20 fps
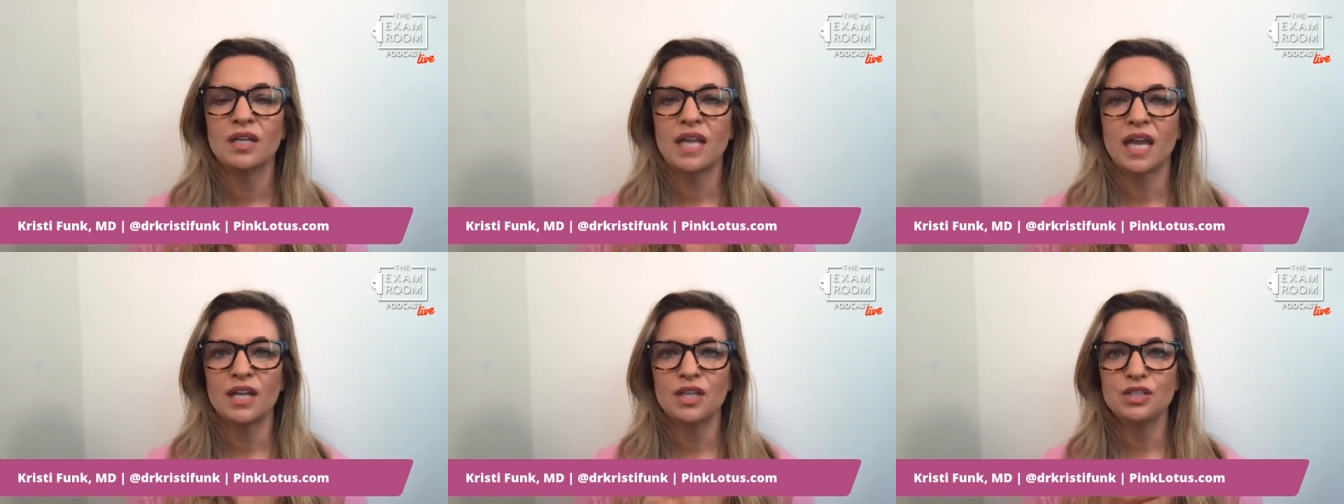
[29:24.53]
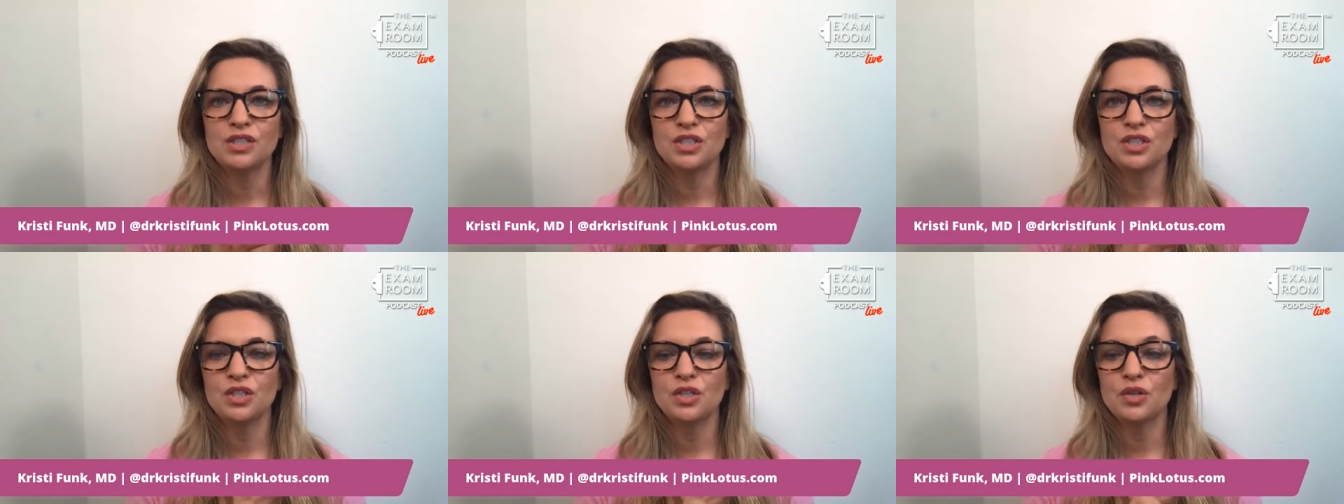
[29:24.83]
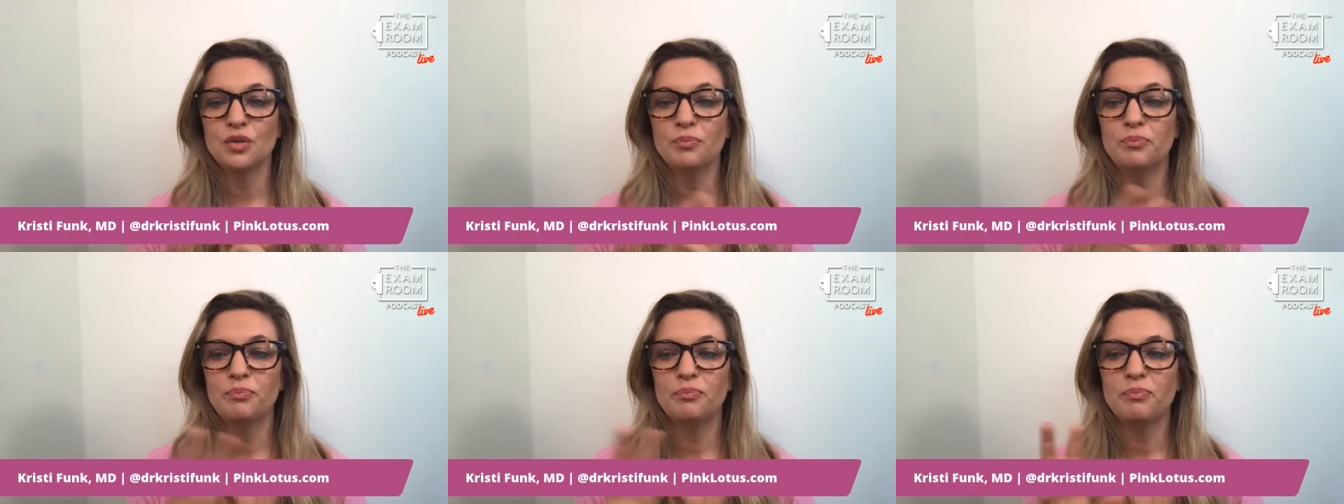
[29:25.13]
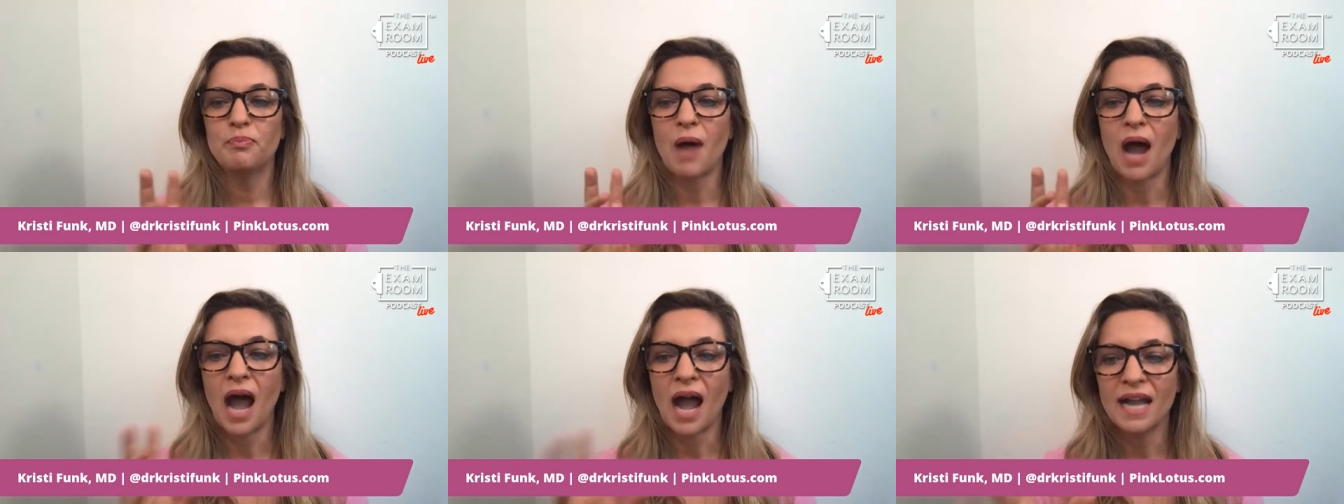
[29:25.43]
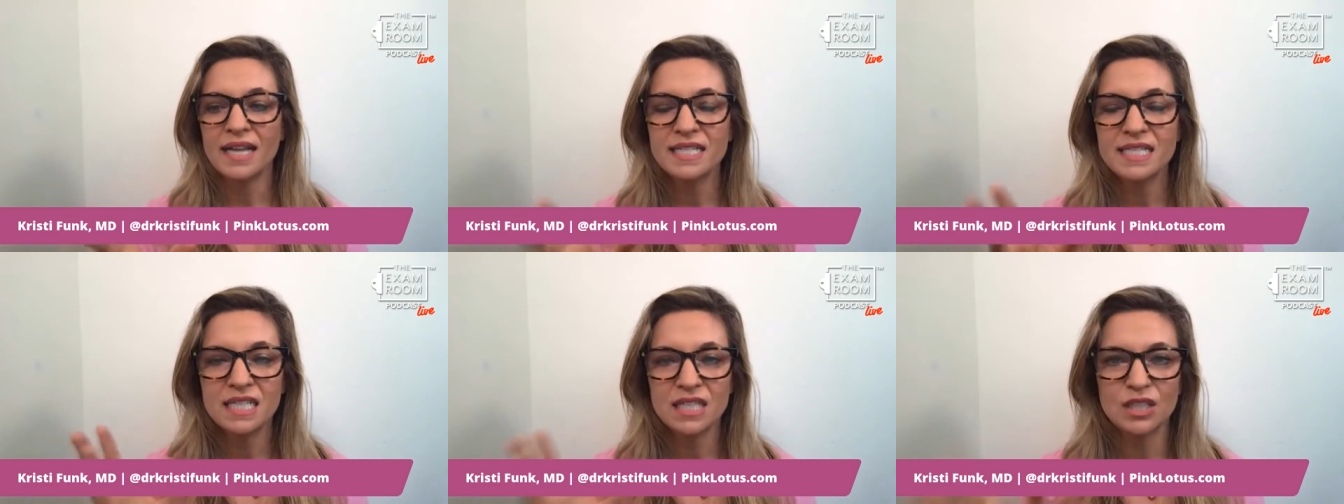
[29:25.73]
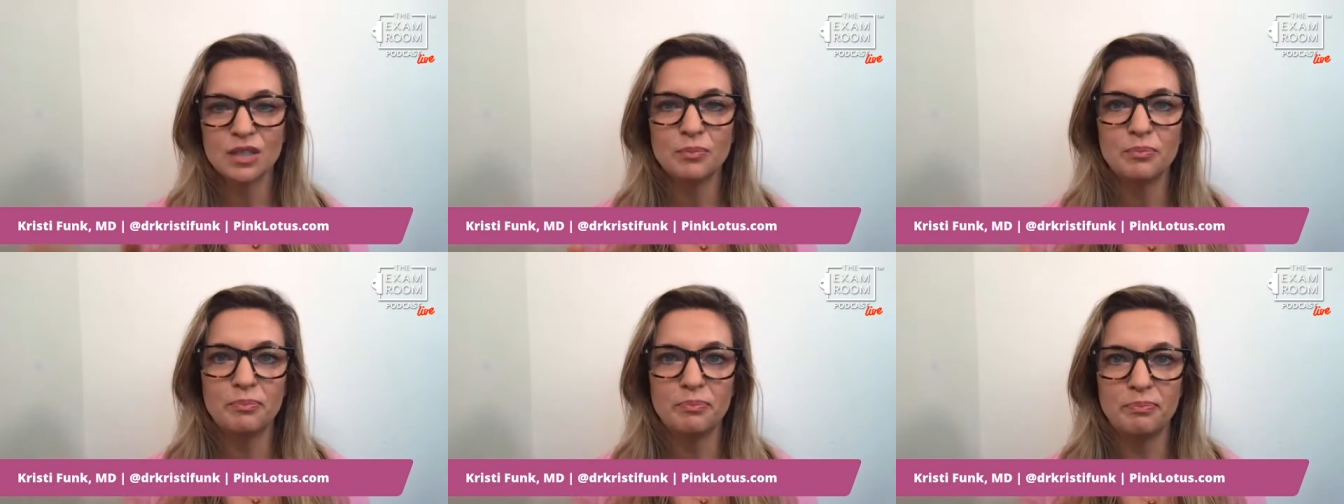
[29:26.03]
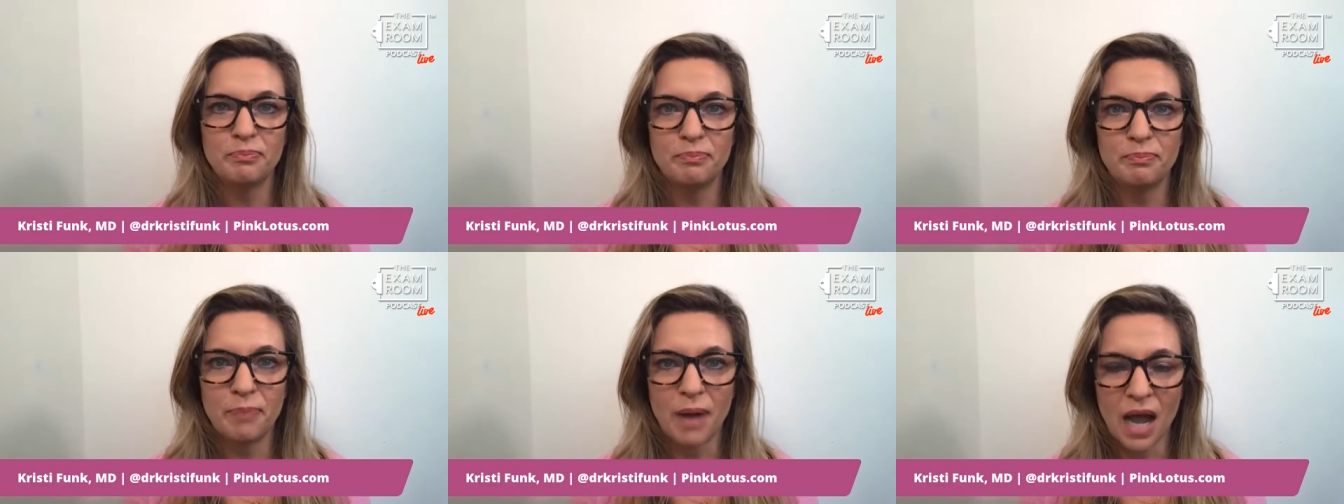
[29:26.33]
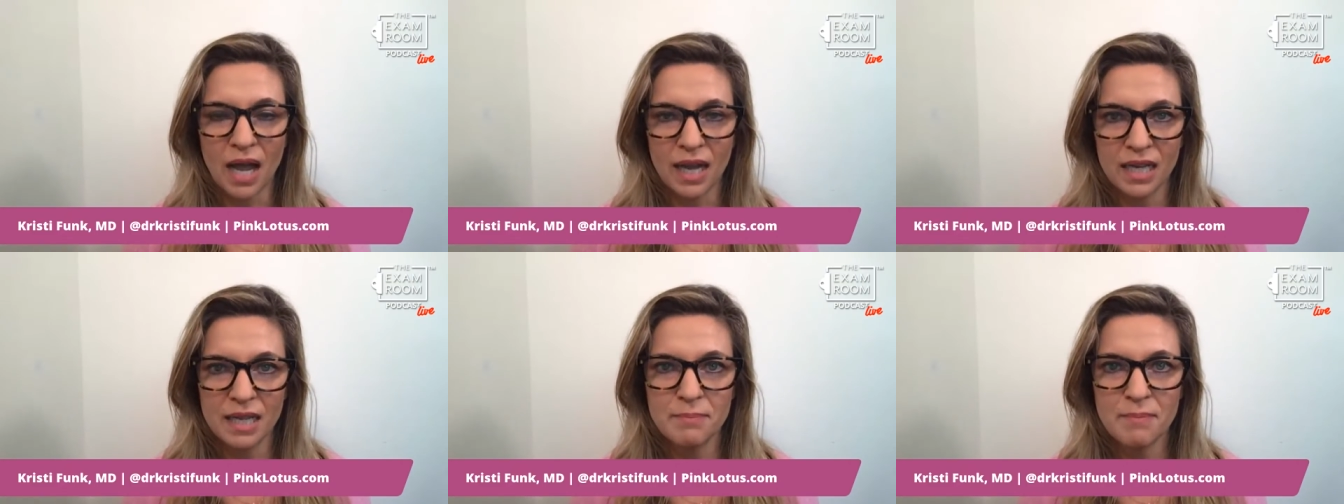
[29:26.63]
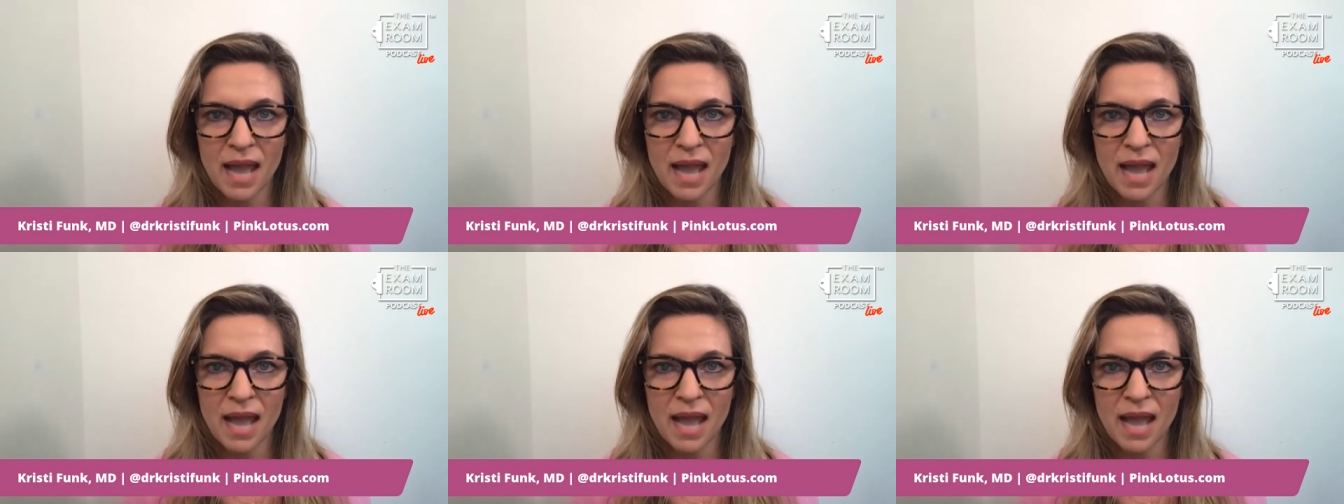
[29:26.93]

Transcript: get to your ideal body